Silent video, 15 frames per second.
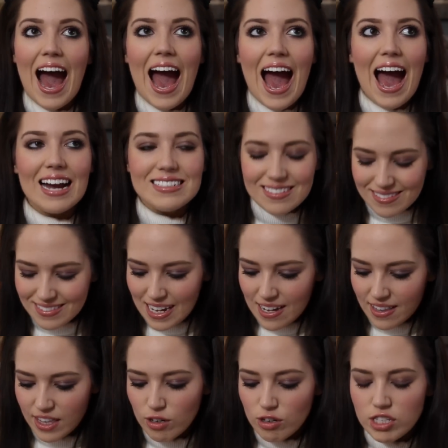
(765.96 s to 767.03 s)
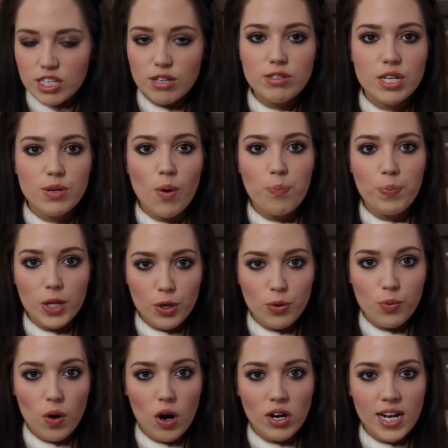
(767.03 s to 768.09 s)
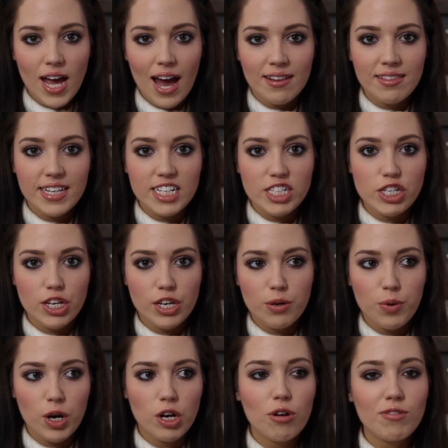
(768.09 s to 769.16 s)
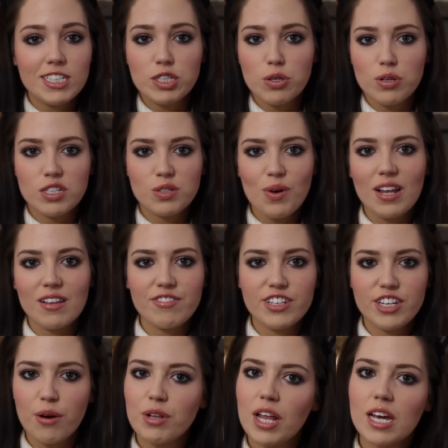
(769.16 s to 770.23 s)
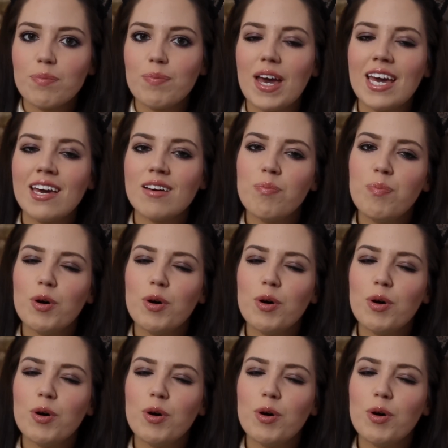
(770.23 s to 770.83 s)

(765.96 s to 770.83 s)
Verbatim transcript: ah! They also do a blue one and they do an orange one as well if you don't like pink,